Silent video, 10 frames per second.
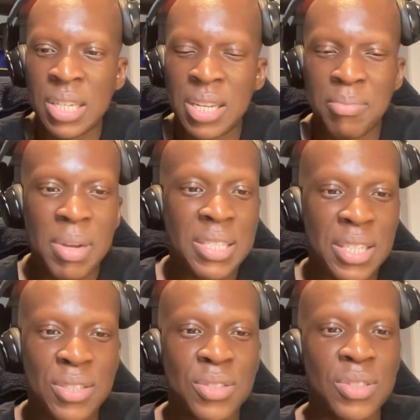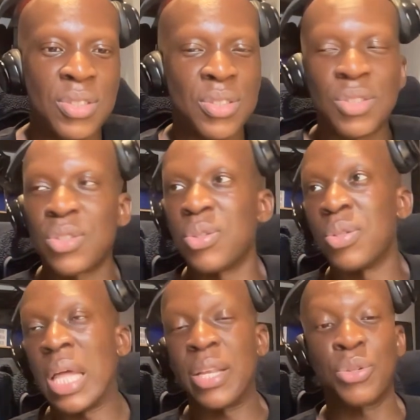Man said
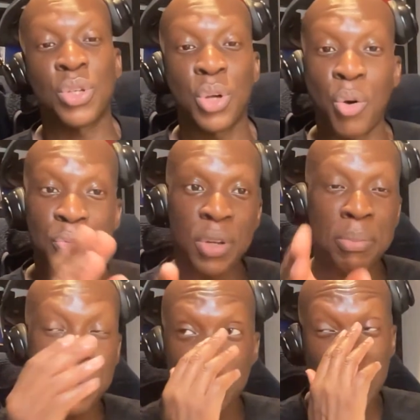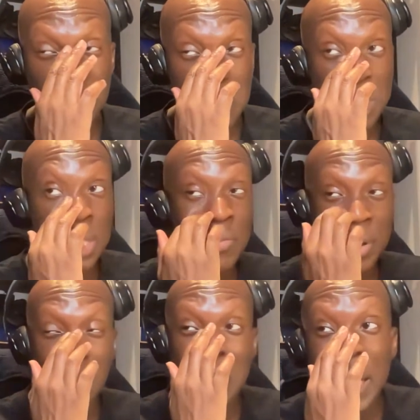that you should go through the middle. The
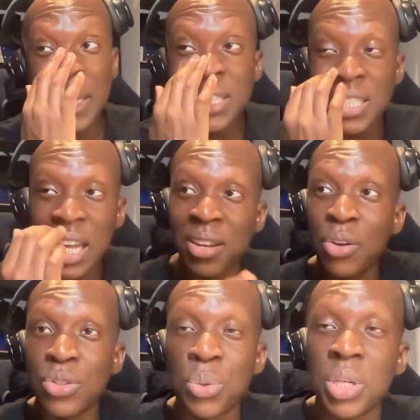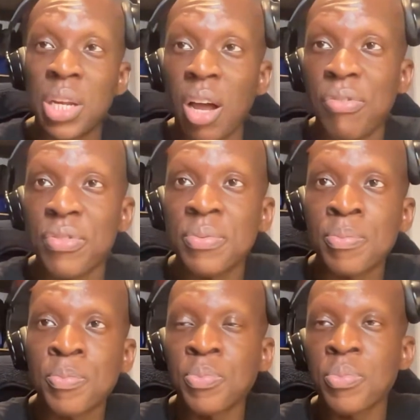thing about it is that they're not doing enough.
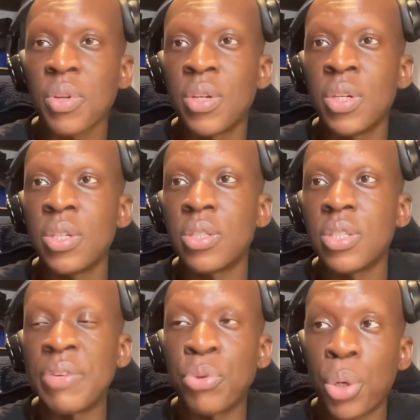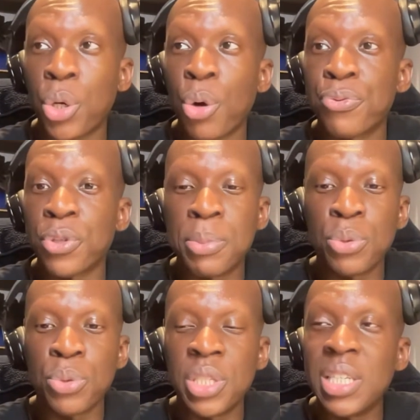If you want to go through the
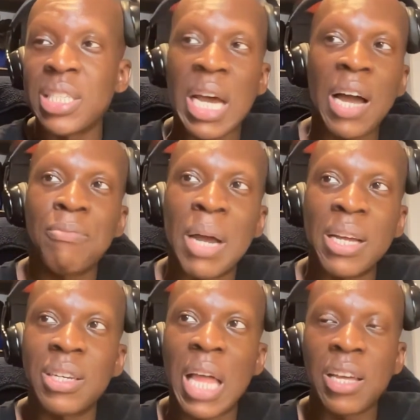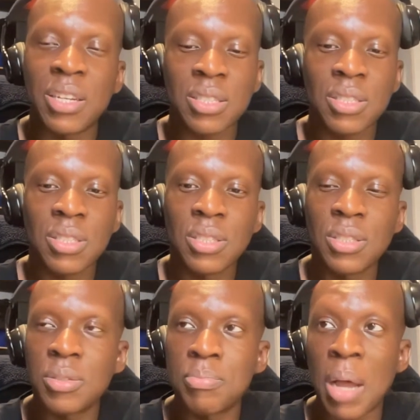middle, you need to have man like
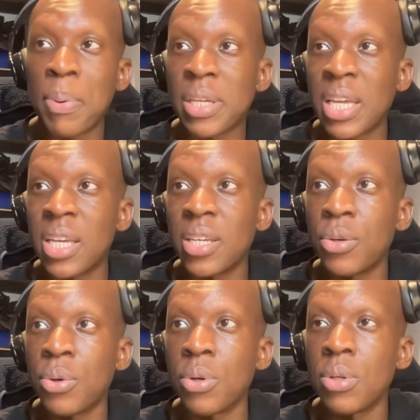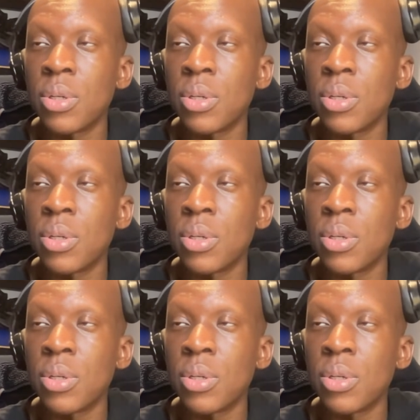Papa Gay or